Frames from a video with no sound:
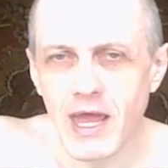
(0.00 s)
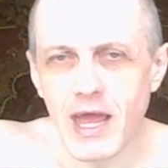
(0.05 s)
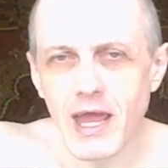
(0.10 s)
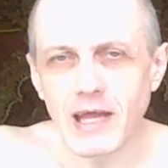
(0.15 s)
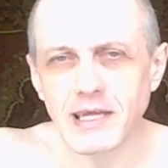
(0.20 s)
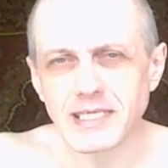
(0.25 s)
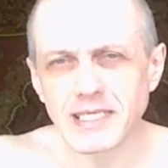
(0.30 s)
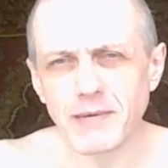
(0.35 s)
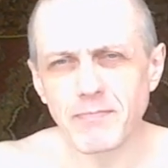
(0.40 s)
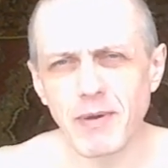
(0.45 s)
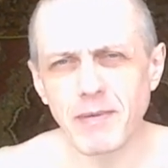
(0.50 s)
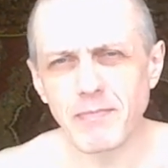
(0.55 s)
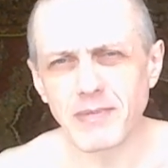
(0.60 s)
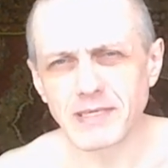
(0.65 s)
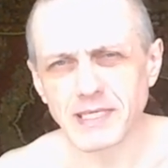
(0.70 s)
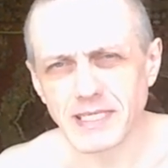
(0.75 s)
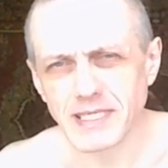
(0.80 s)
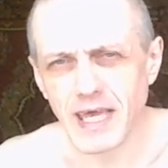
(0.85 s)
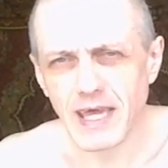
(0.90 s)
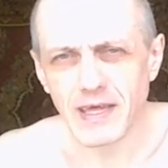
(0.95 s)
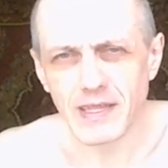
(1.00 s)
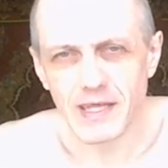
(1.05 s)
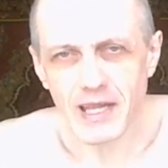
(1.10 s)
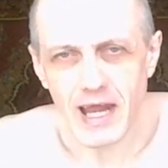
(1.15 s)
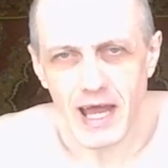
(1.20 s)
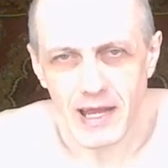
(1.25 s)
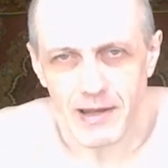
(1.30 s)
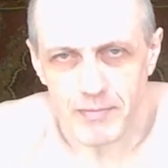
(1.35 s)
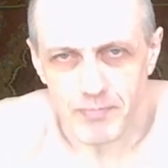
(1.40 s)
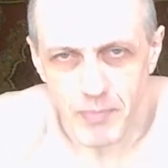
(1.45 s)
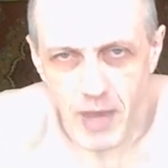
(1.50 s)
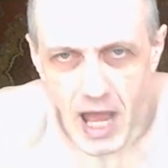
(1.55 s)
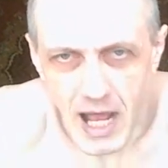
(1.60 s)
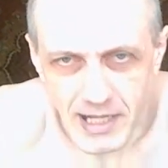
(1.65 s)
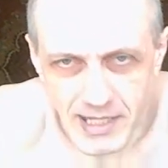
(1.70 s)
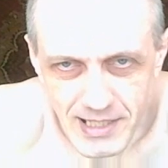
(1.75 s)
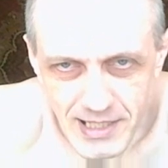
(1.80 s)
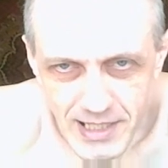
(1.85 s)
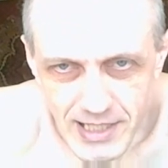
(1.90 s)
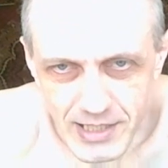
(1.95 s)
And some people say that I am
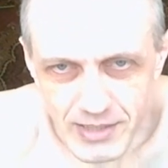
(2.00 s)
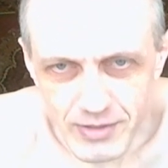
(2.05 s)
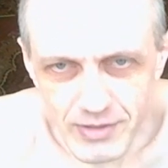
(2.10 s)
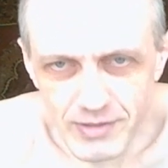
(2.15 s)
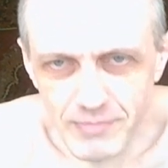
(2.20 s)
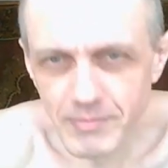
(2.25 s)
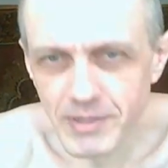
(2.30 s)
not clear